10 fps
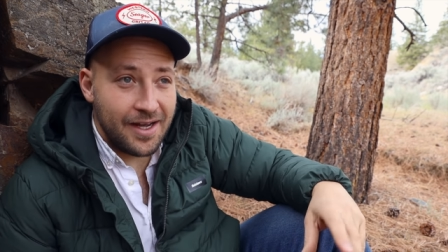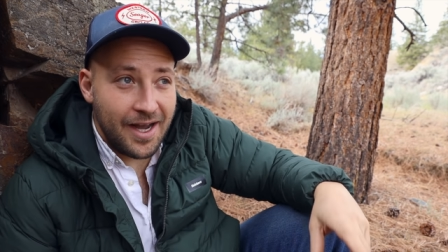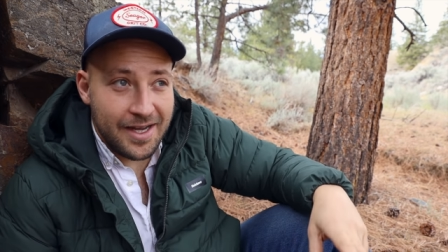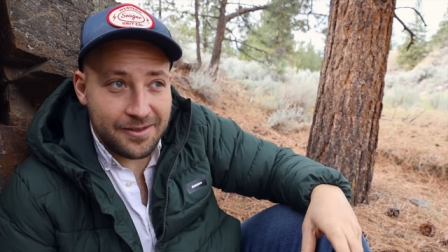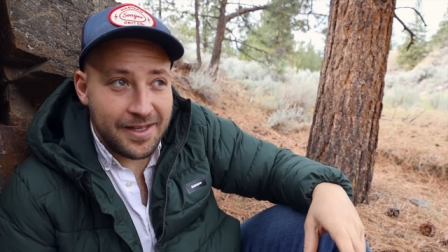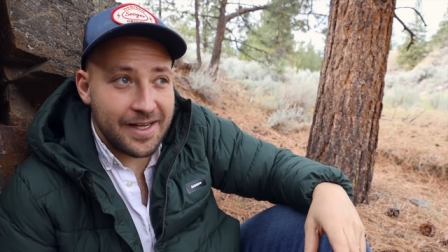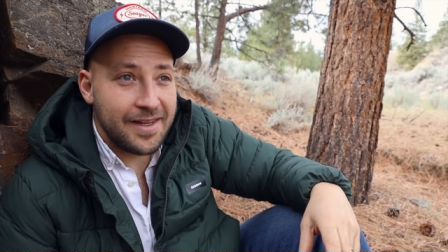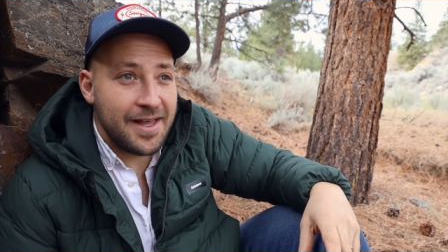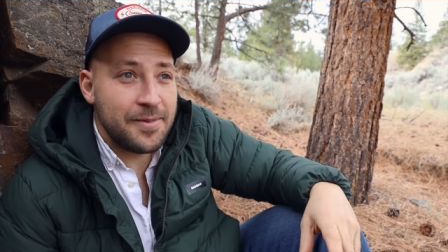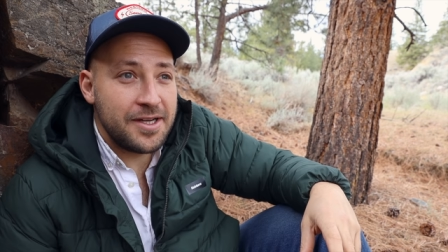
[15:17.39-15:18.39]
I don't like it
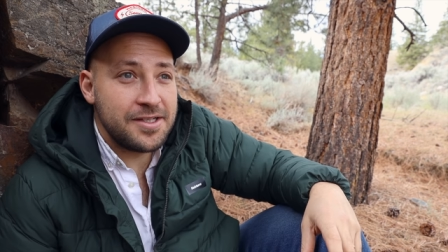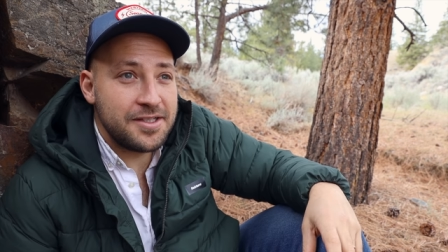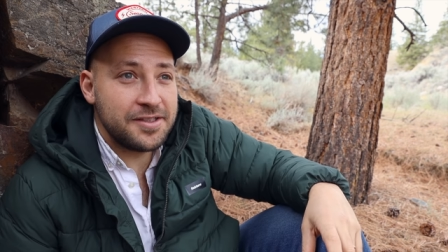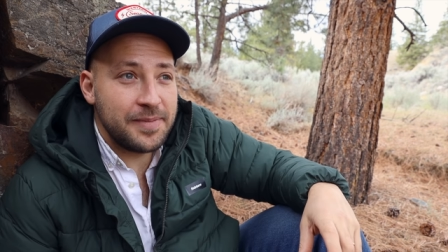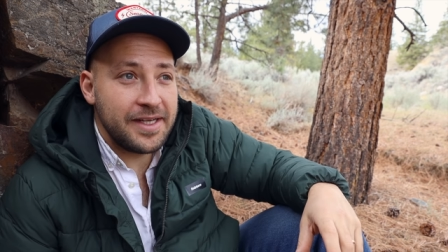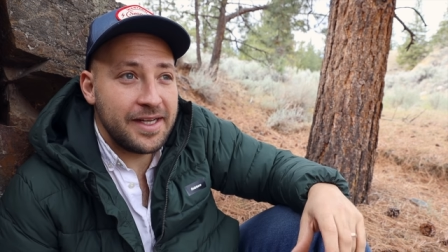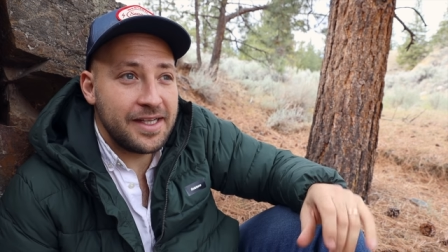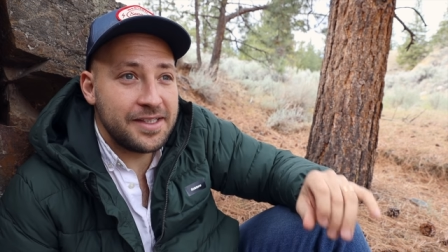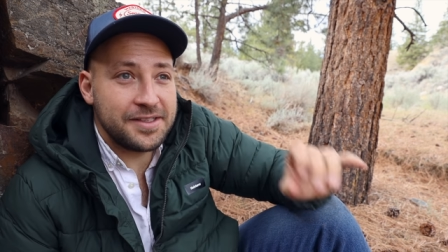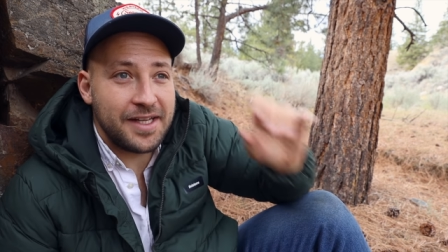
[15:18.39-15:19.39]
that much just
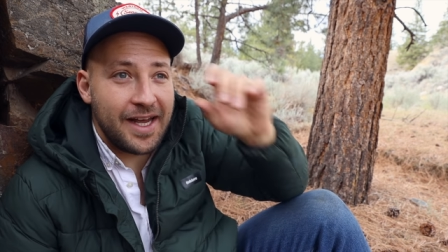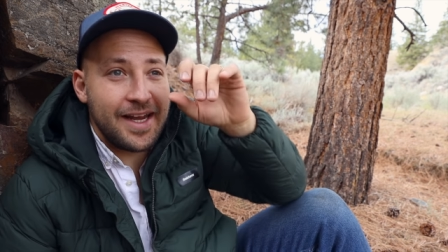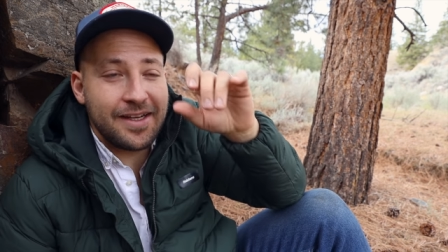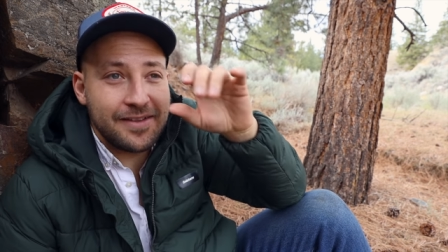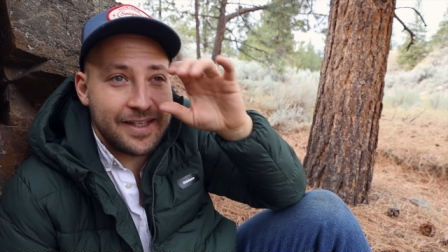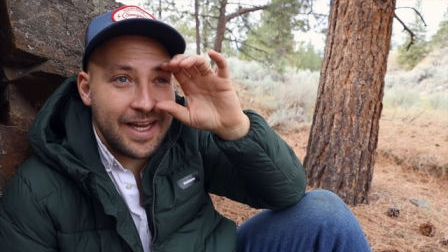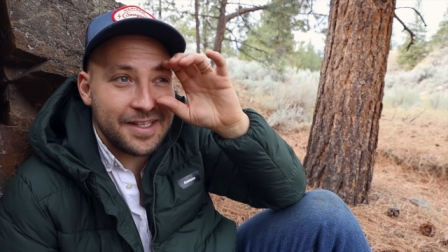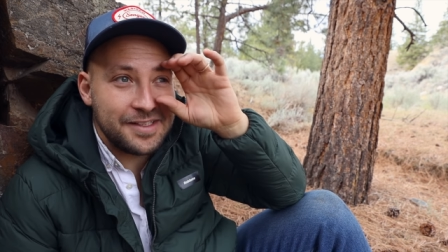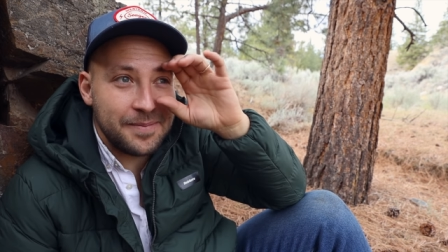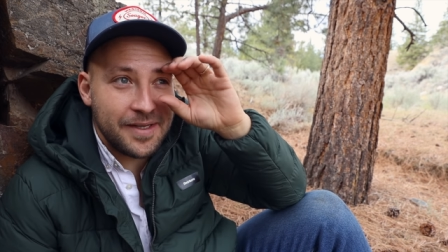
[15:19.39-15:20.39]
because I
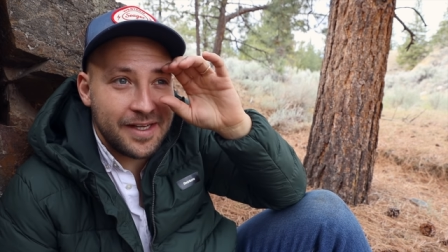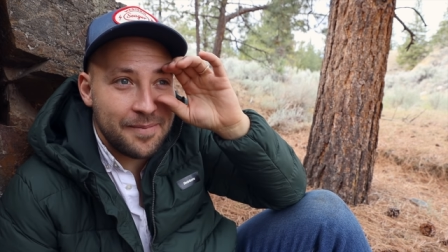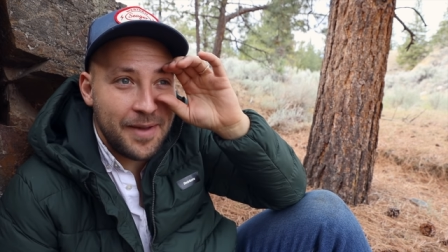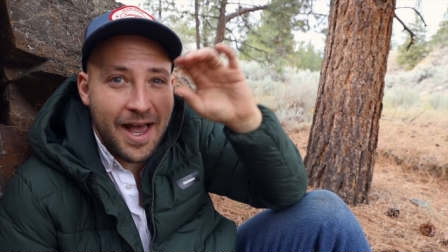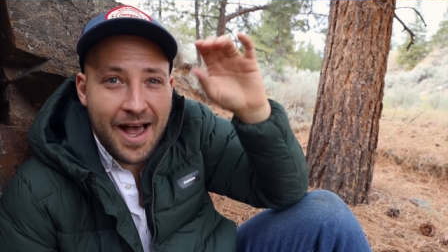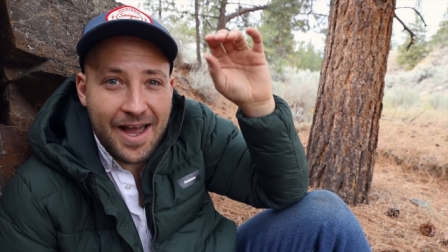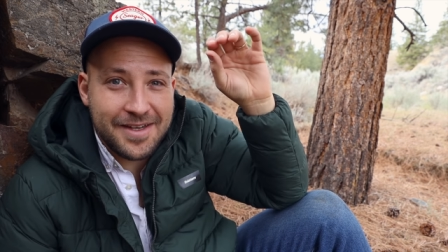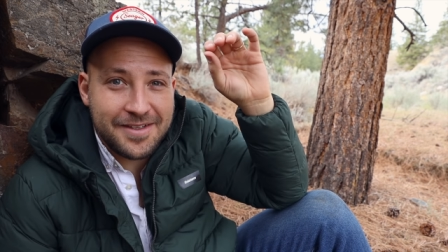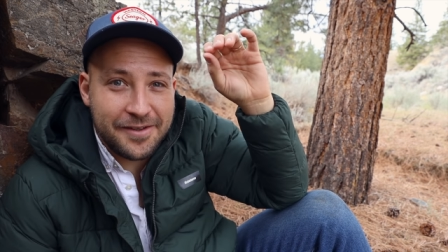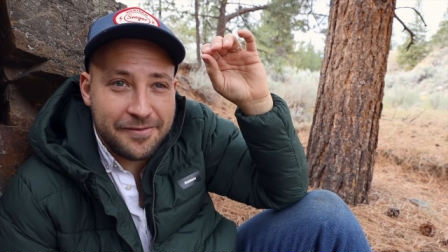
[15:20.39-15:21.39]
can't seem to get my eye
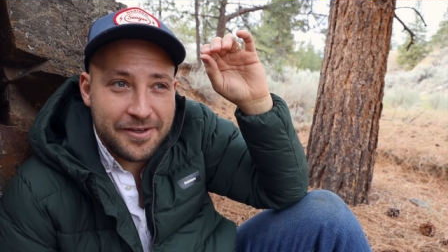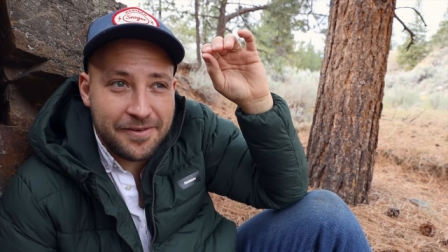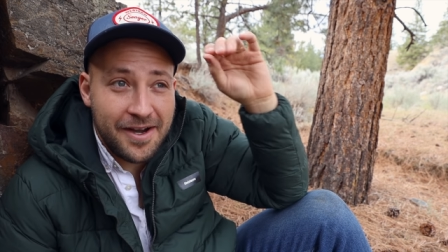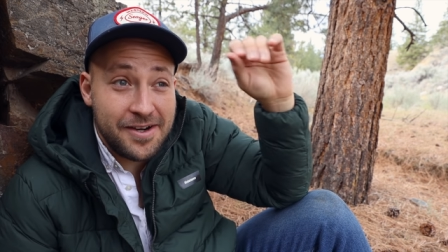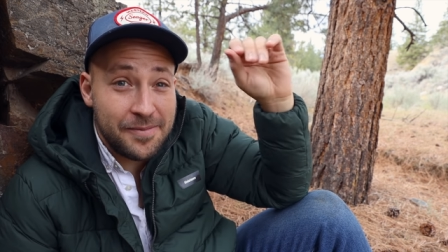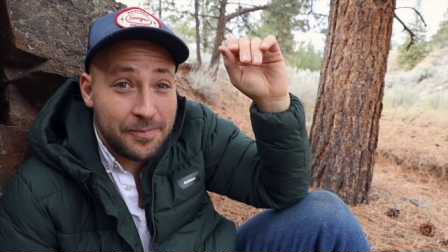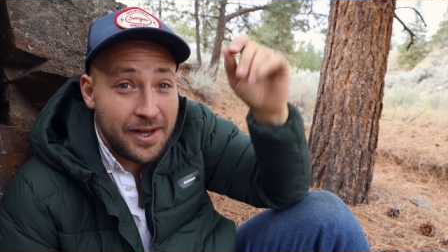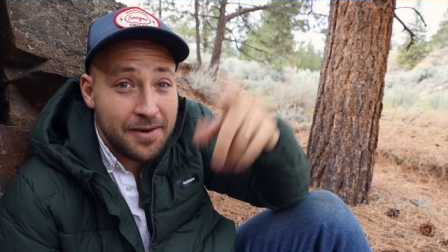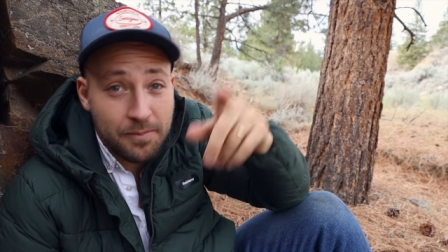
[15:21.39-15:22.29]
into the viewfinder, but